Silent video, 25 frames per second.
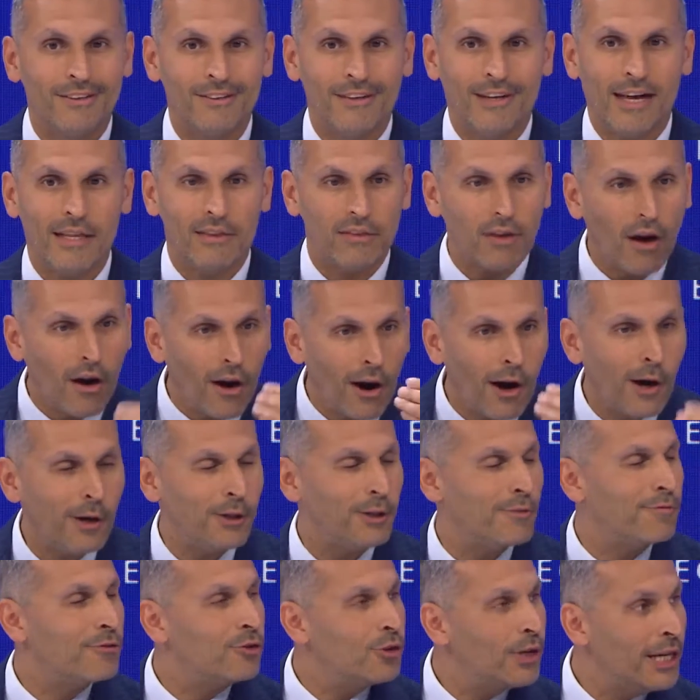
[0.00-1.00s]
at the heart
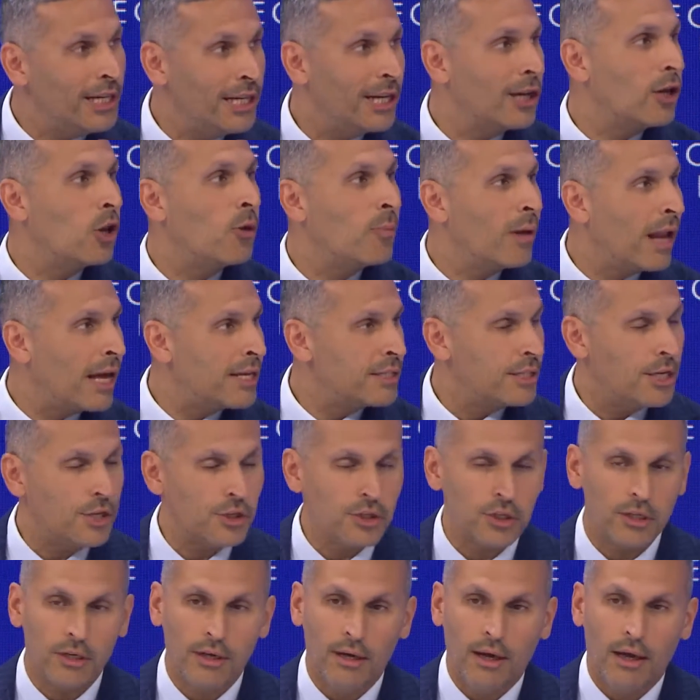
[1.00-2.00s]
of trade and
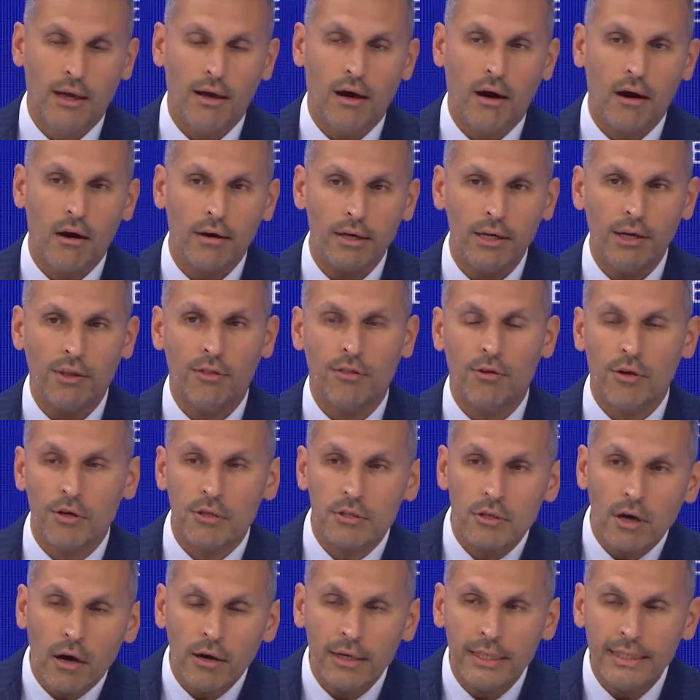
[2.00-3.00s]
globalization. Our
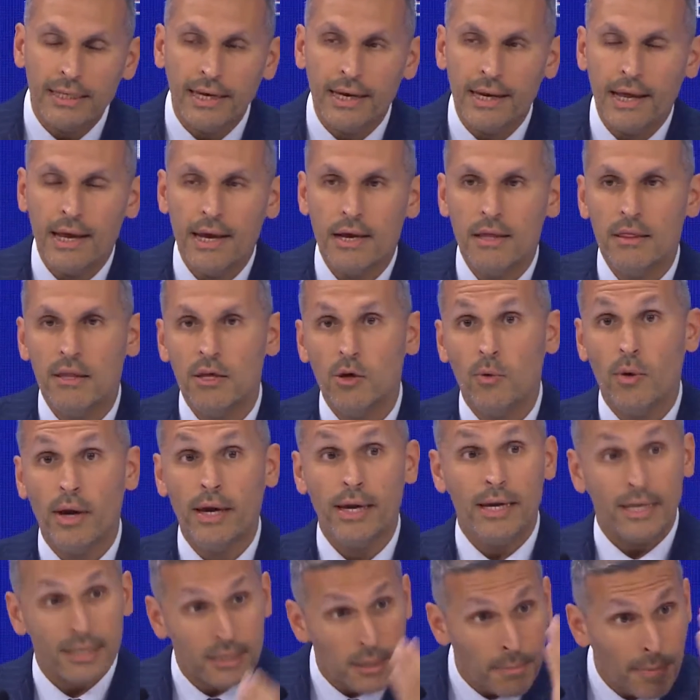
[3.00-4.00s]
ethos, our DNA in the
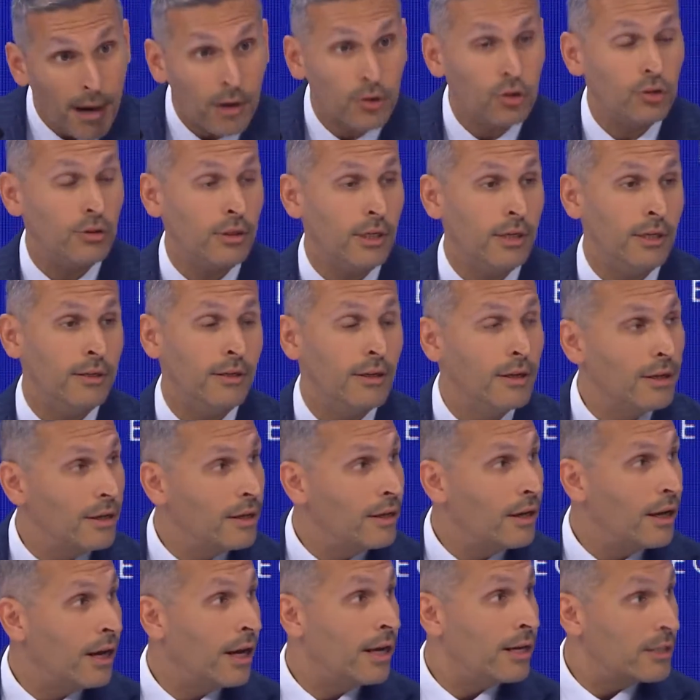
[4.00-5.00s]
UAE is about trade
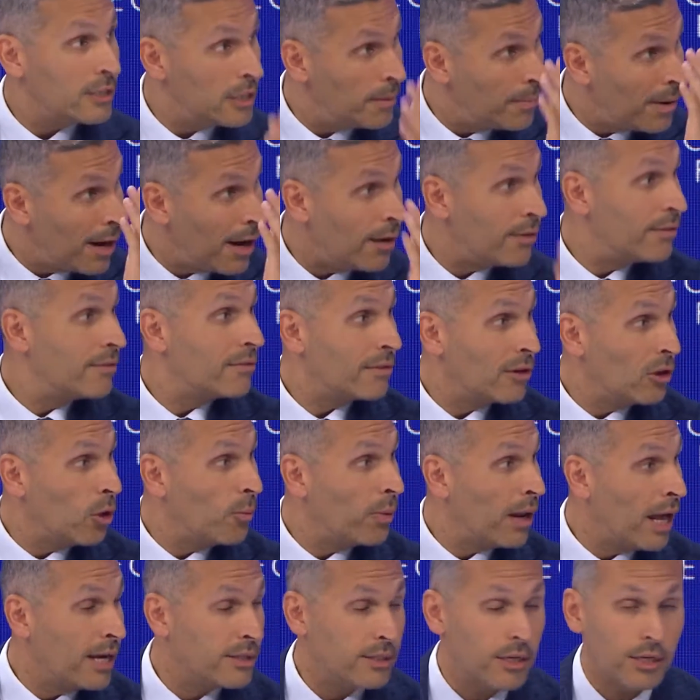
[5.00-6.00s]
and it's about
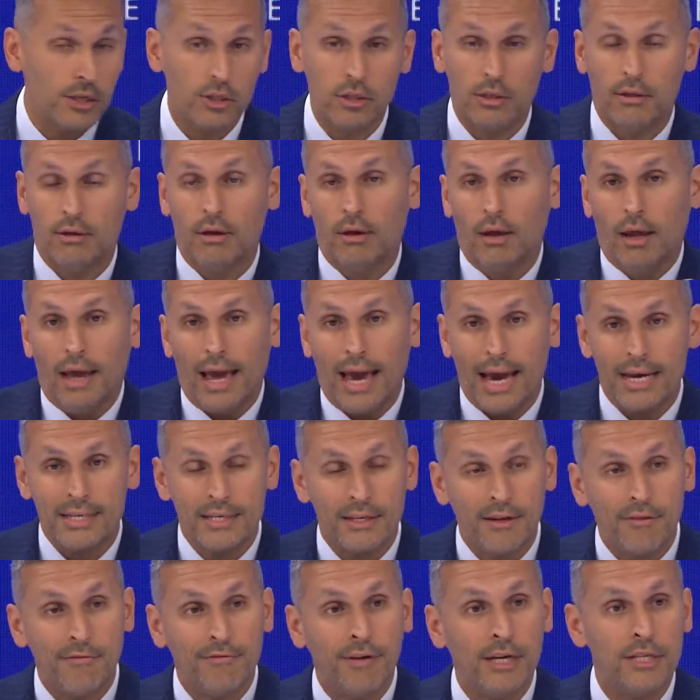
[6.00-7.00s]
globalization. As
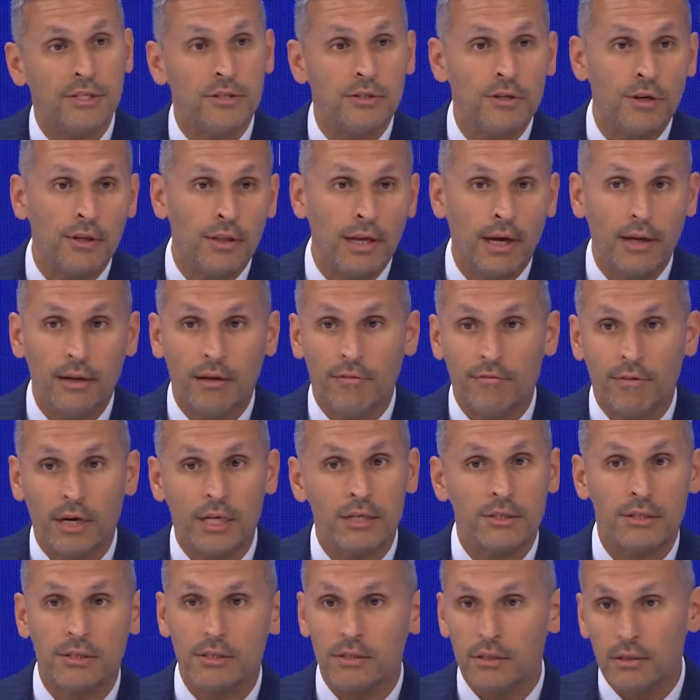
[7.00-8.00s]
an investor that
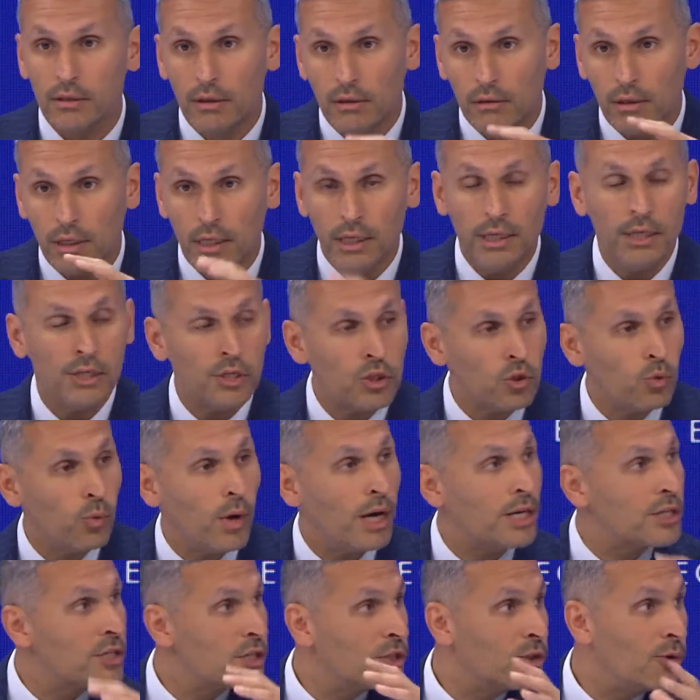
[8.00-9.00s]
invests east,
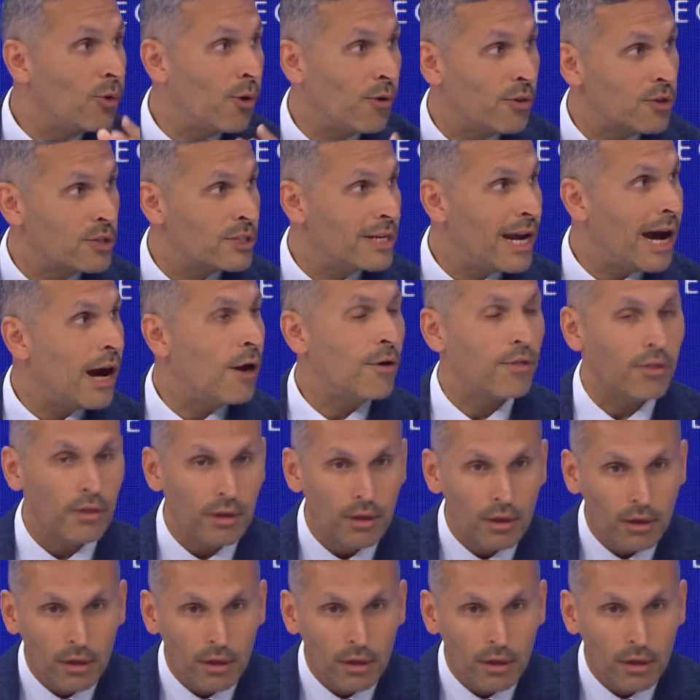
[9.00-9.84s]
west, north, south,